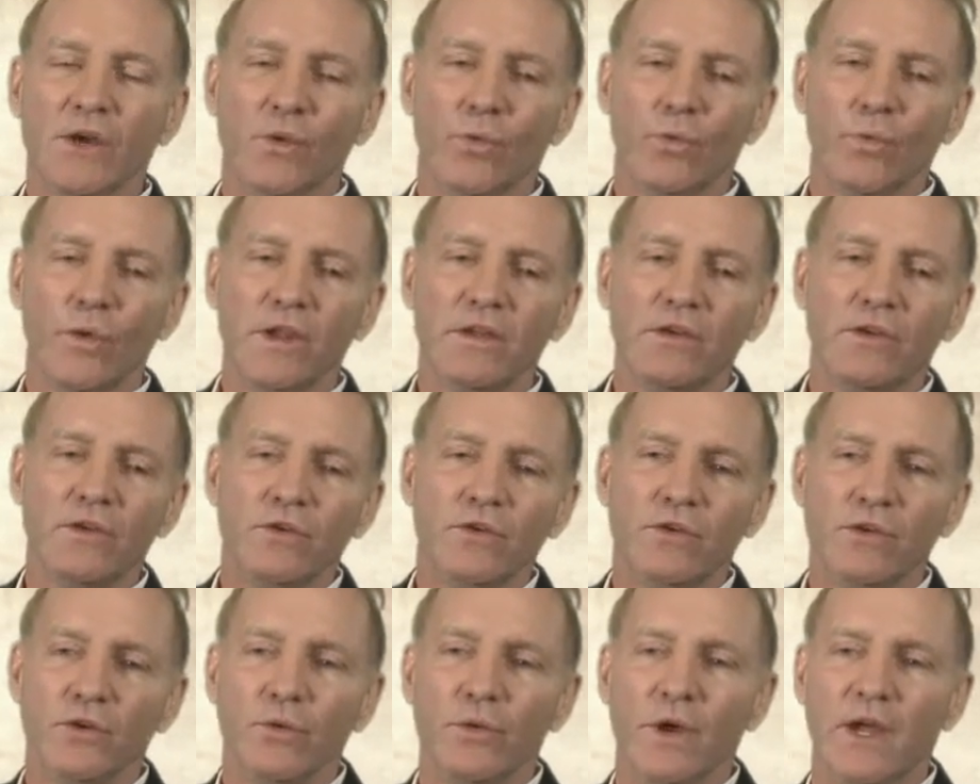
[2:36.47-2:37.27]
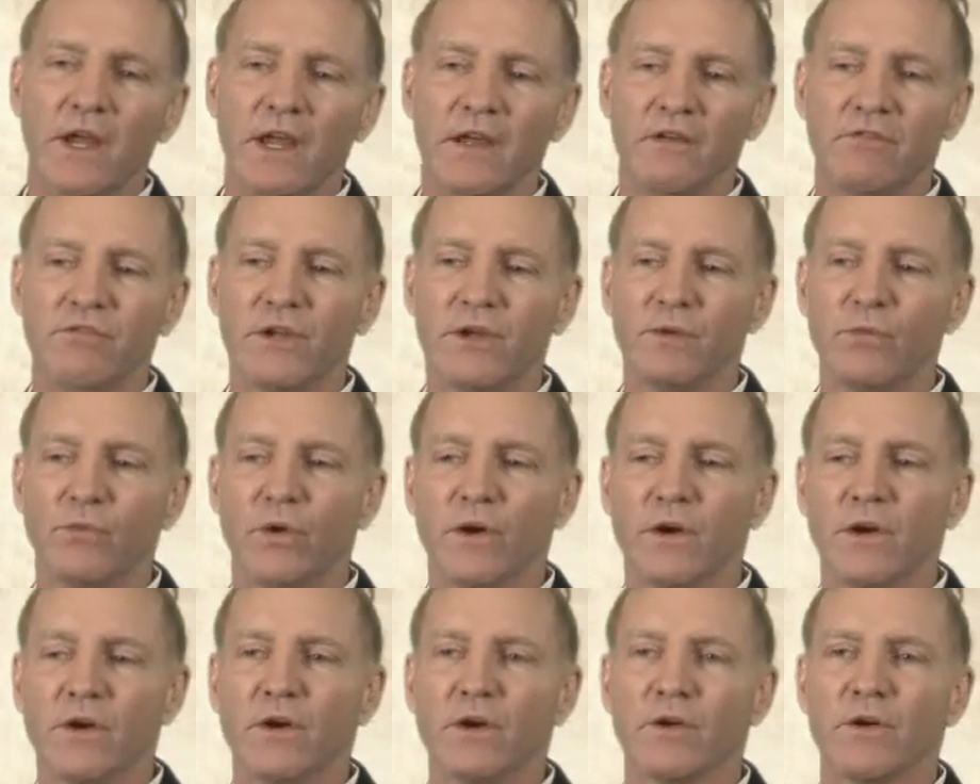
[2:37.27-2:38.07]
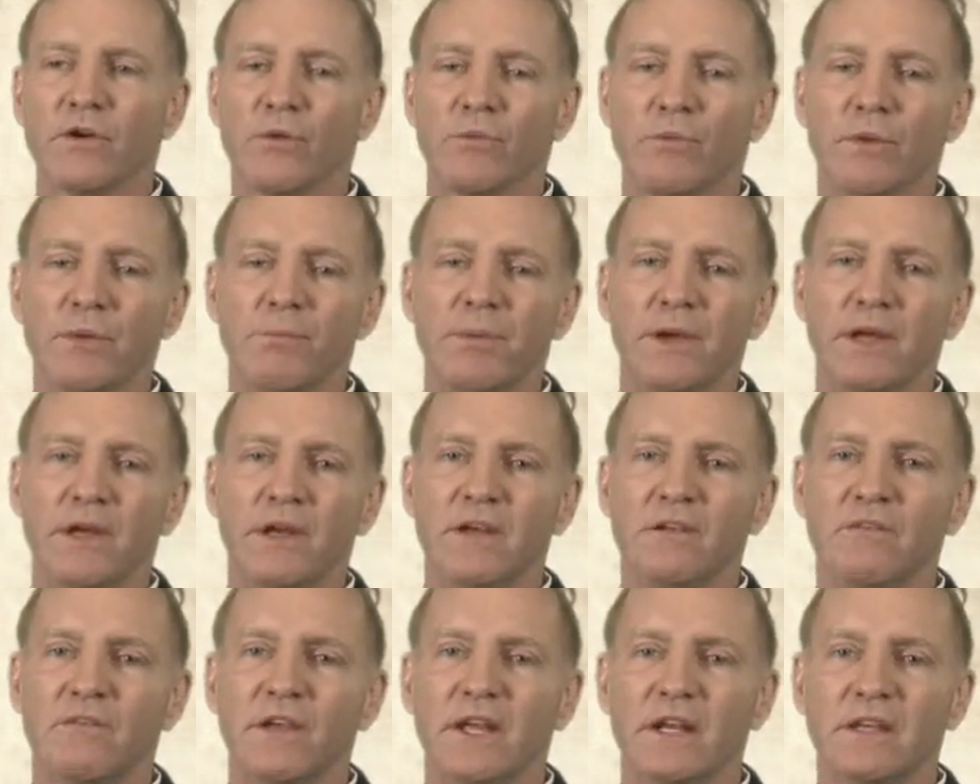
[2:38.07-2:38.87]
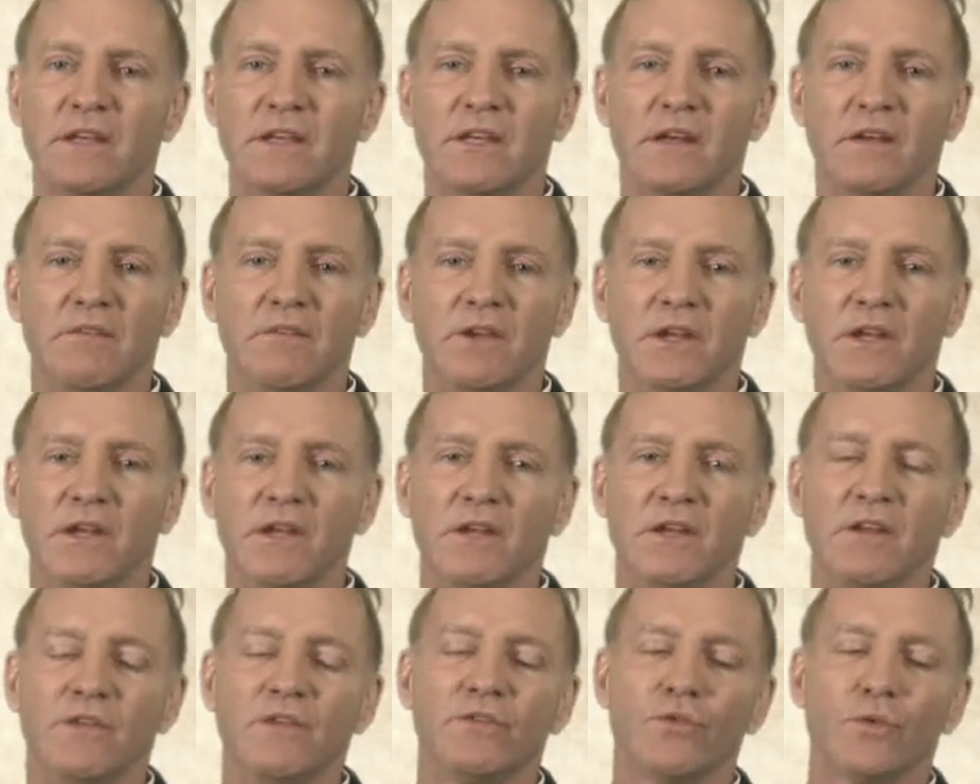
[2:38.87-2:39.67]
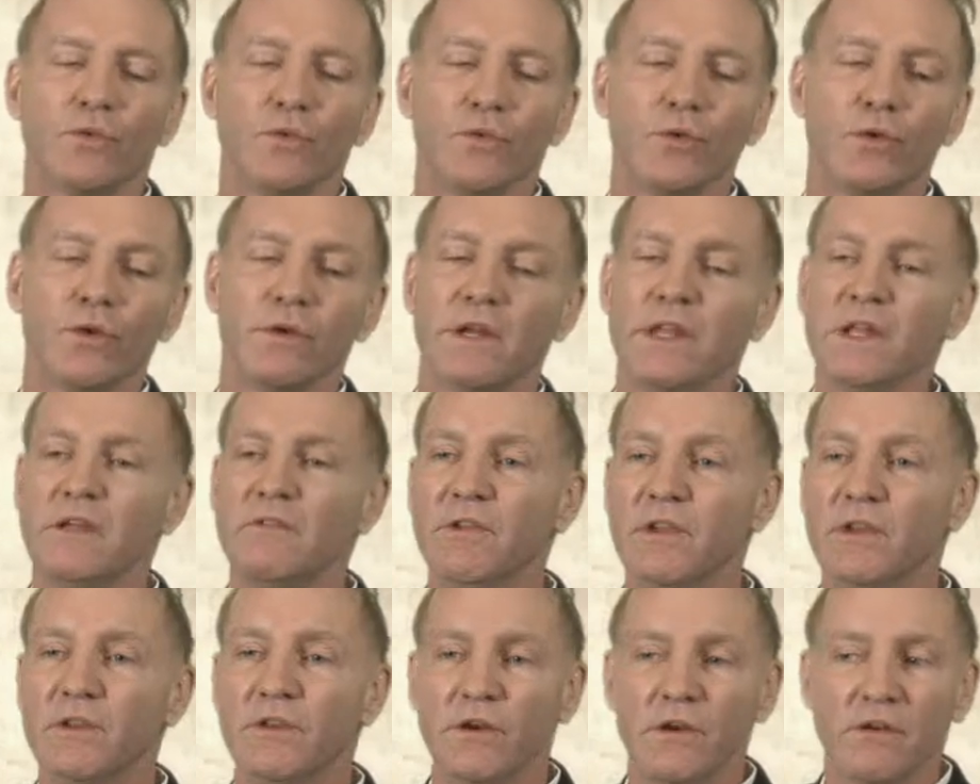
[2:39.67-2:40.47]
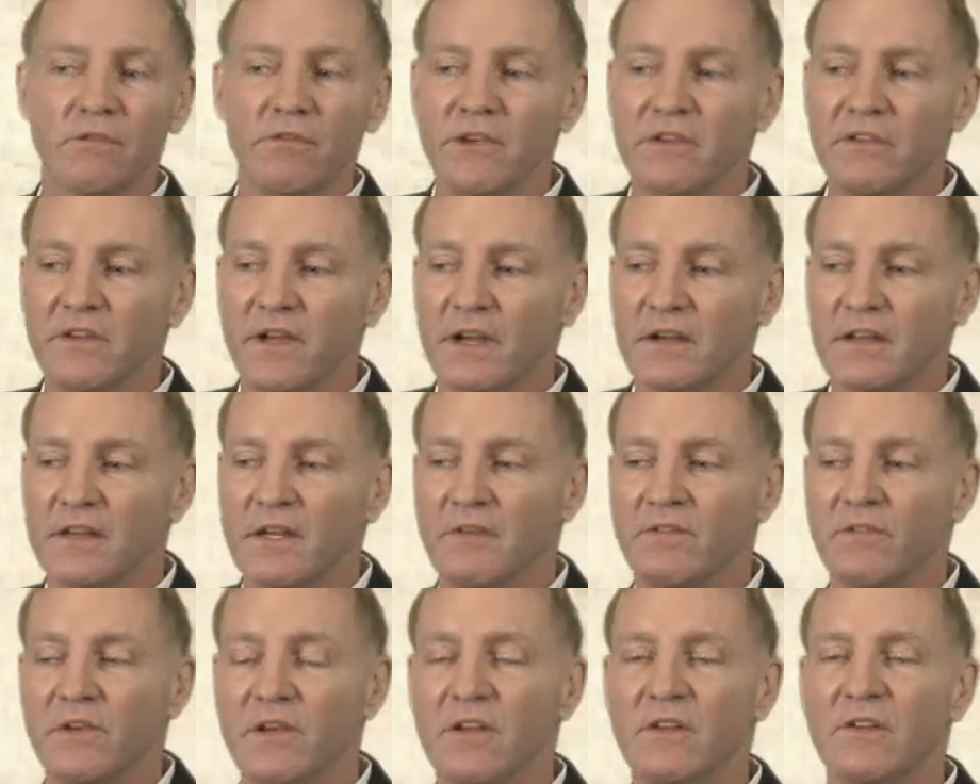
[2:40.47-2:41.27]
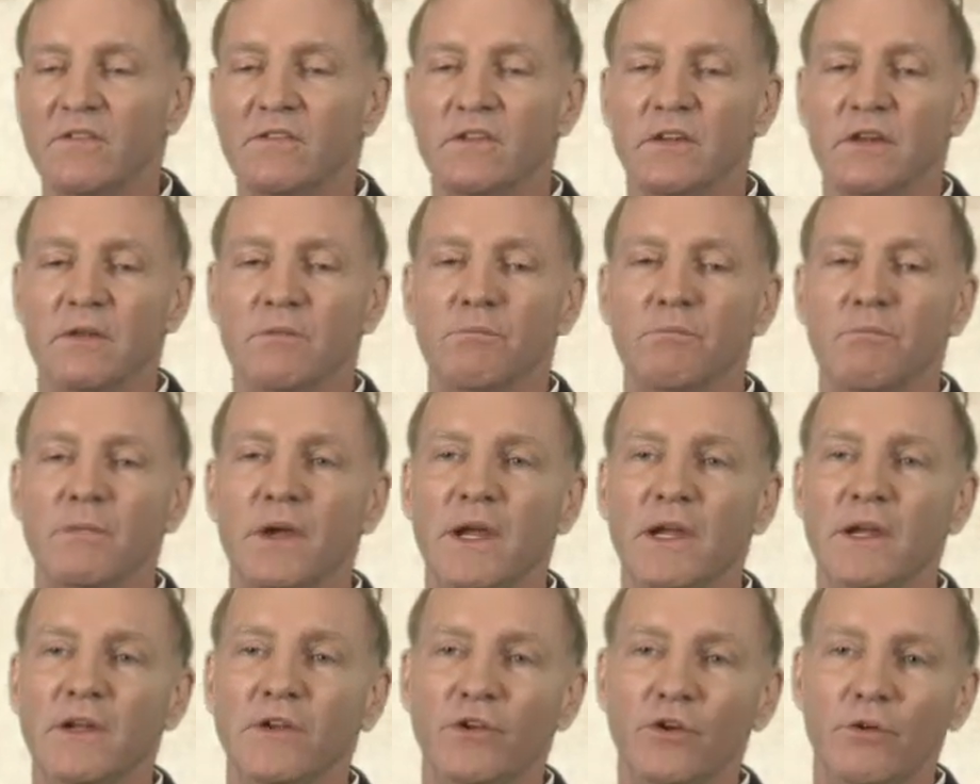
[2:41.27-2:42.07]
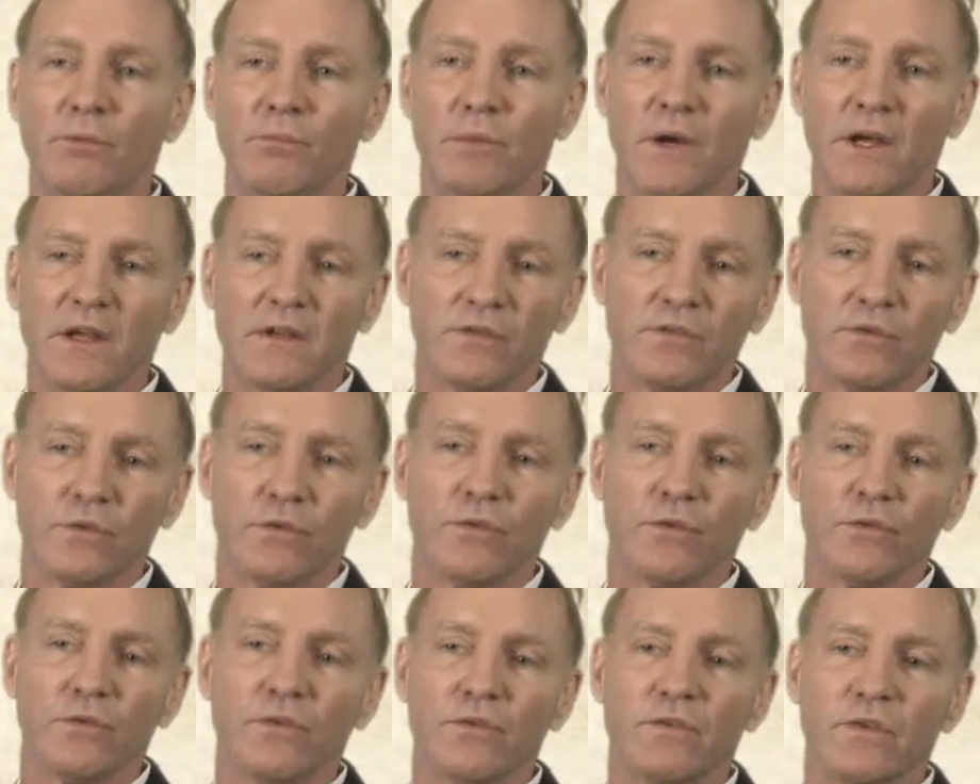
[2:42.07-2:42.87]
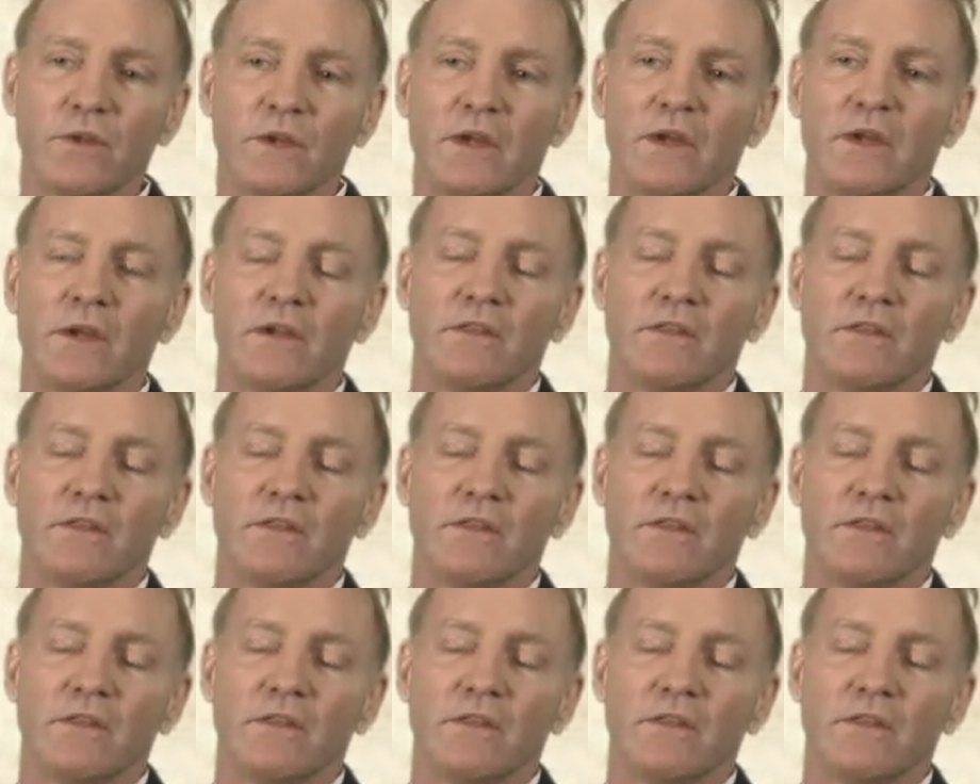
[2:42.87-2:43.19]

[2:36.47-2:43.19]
When you do heavy work or repetitive activities or even nervous activities that make your muscles